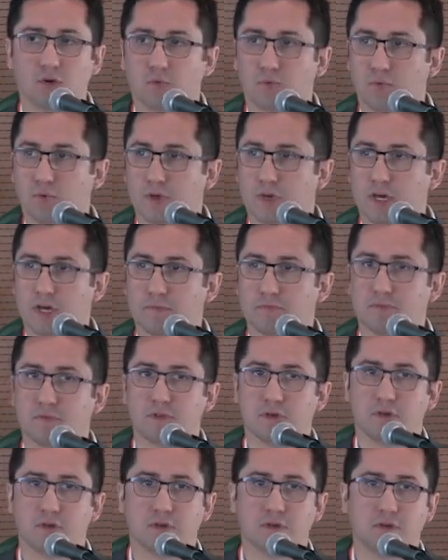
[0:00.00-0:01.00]
We have
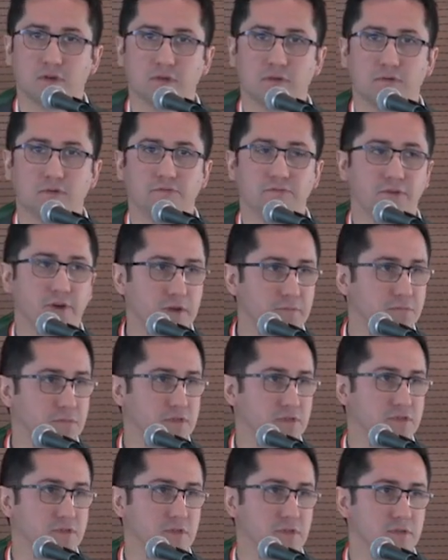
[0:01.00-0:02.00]
the
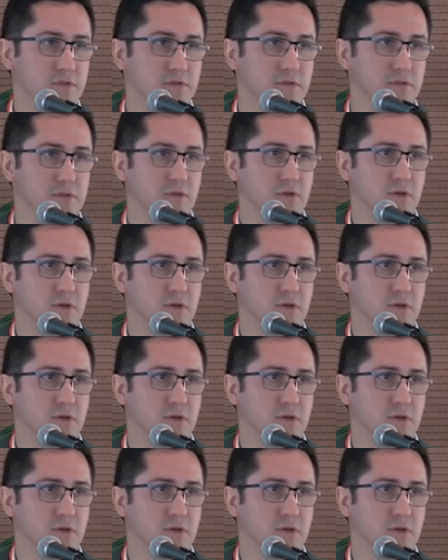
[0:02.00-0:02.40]
5%